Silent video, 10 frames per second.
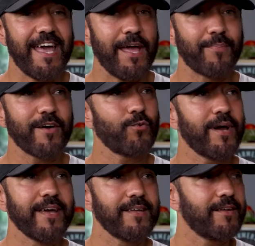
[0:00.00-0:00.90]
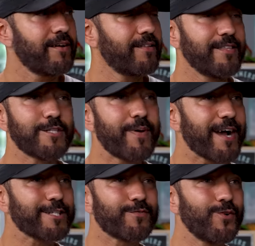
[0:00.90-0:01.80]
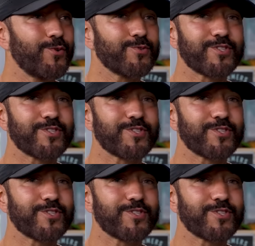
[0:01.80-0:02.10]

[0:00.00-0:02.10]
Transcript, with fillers: And by the way, these packaged foods,